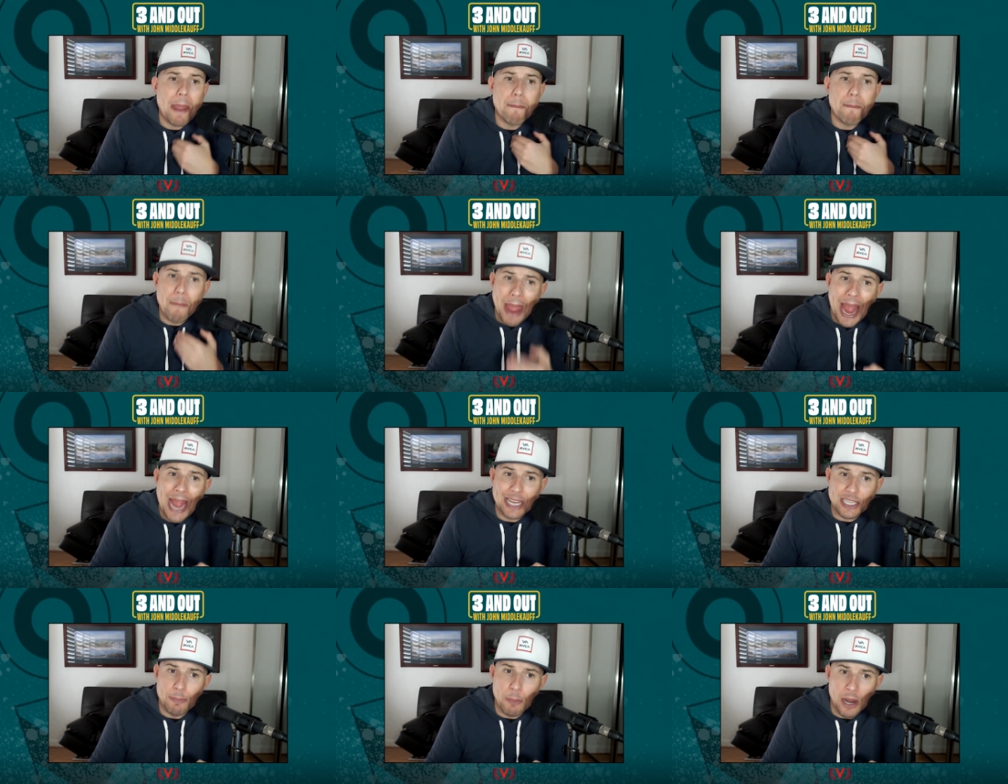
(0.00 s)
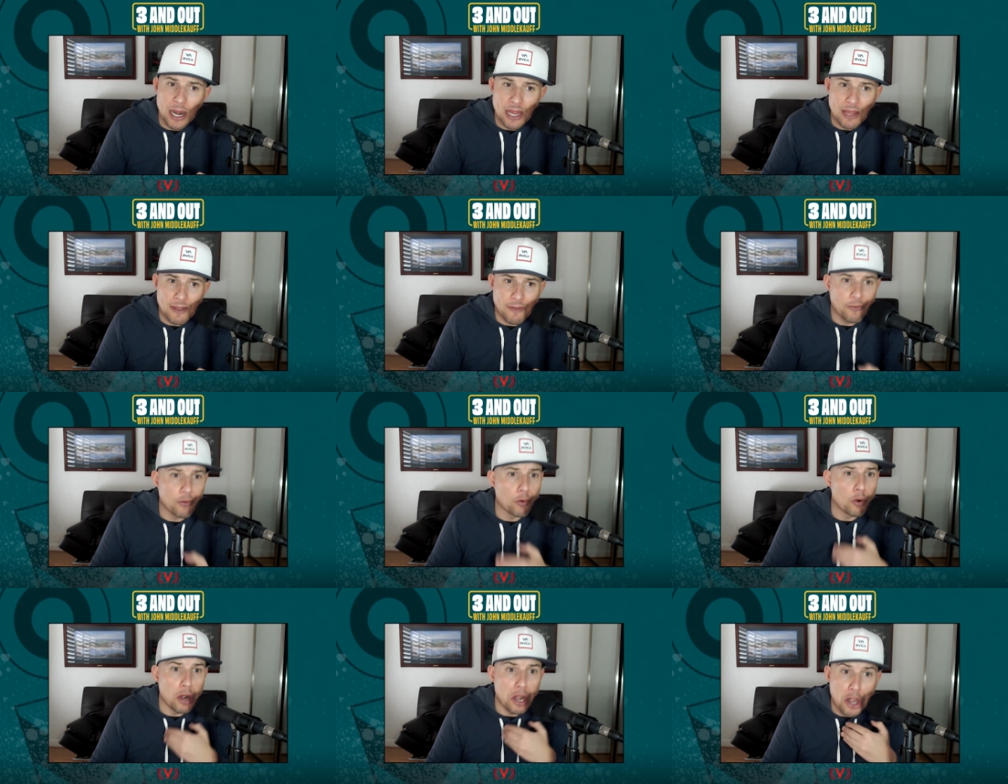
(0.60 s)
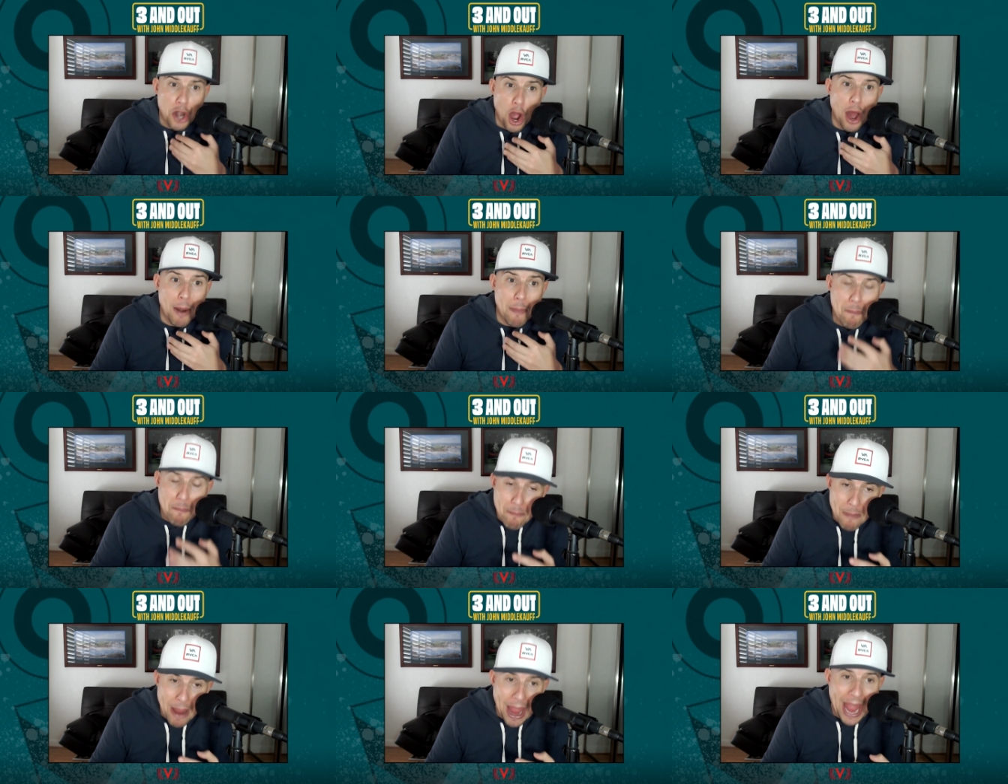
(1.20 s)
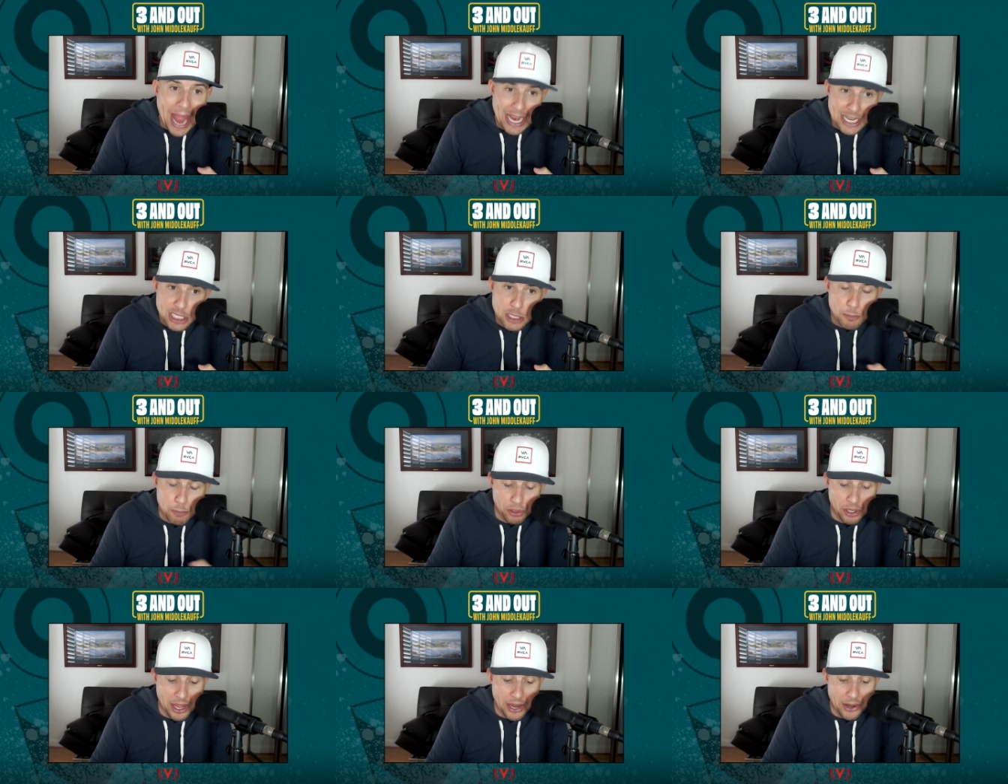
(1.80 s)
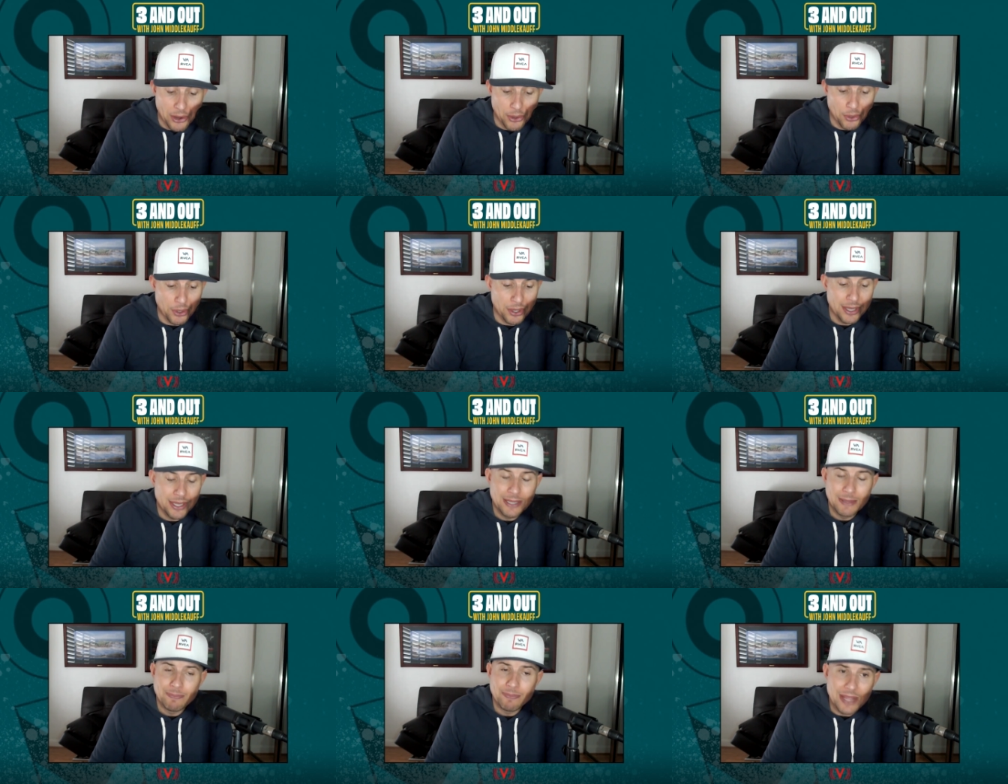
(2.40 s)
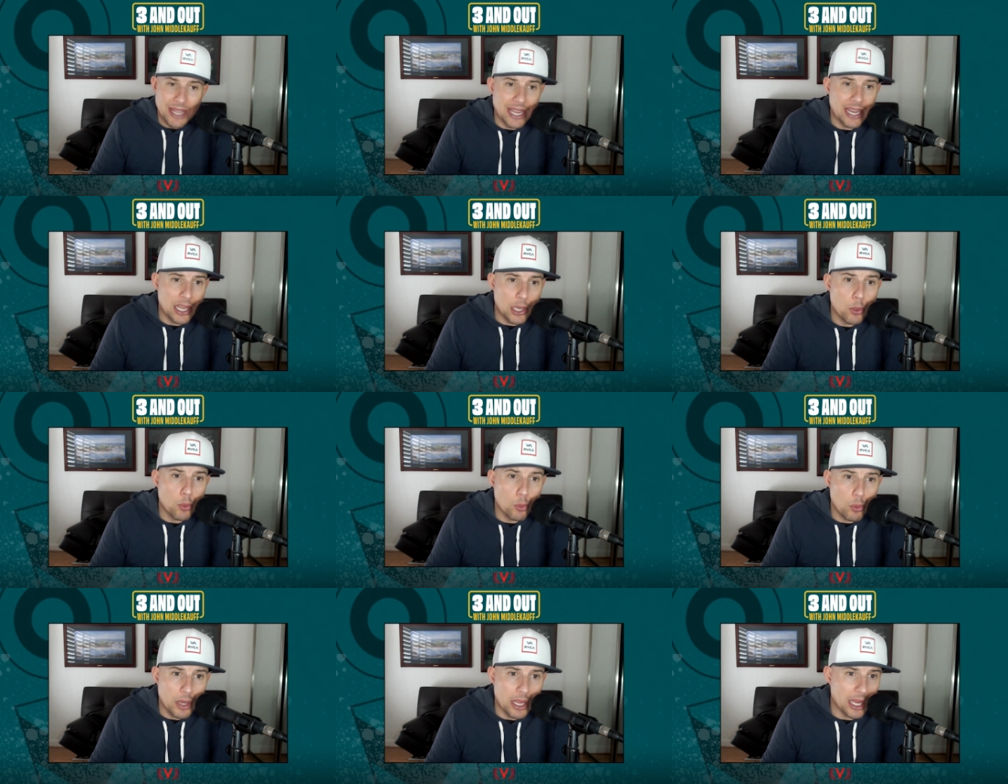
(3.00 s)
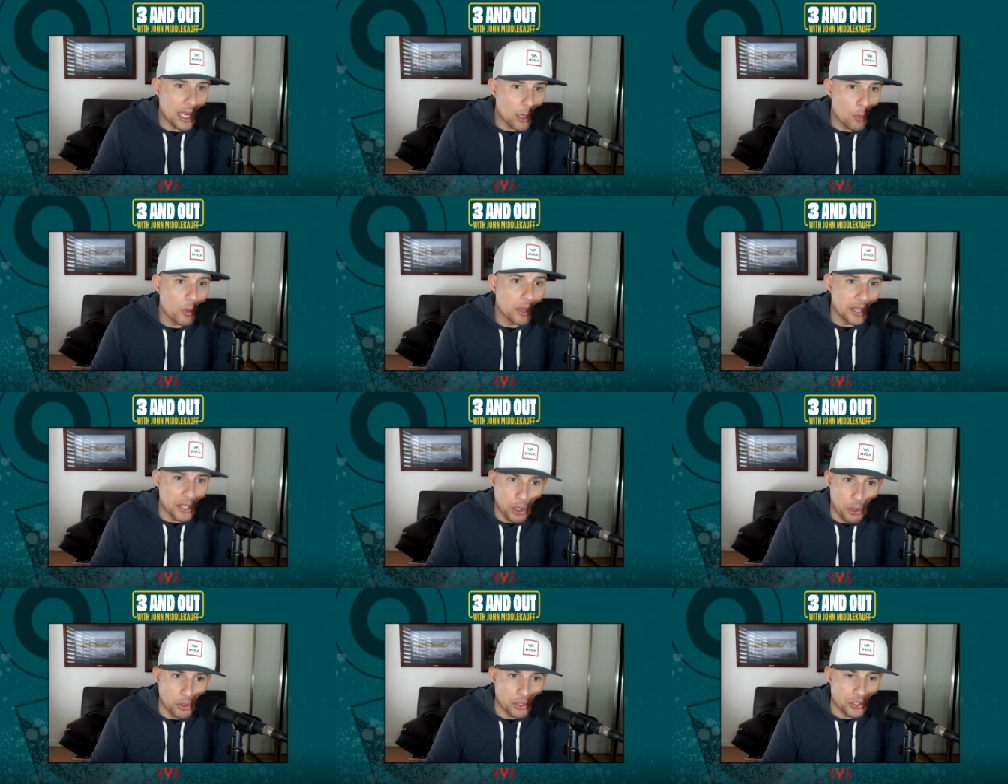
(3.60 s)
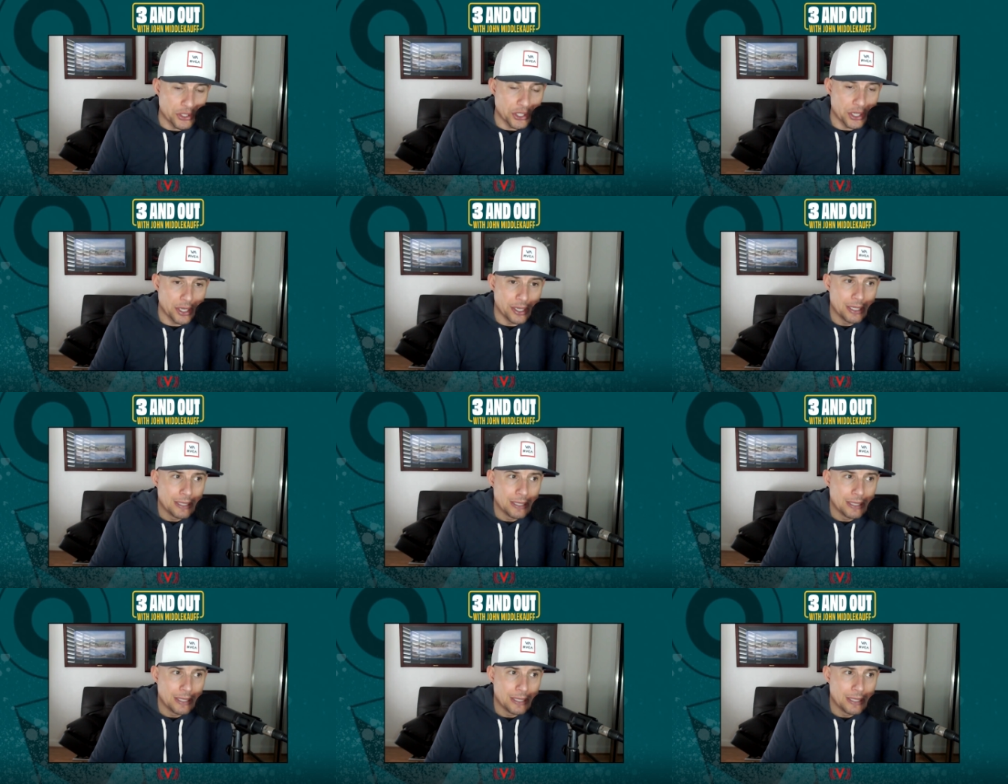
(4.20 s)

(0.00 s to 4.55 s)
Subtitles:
max money for a non-max player, it can really hurt you.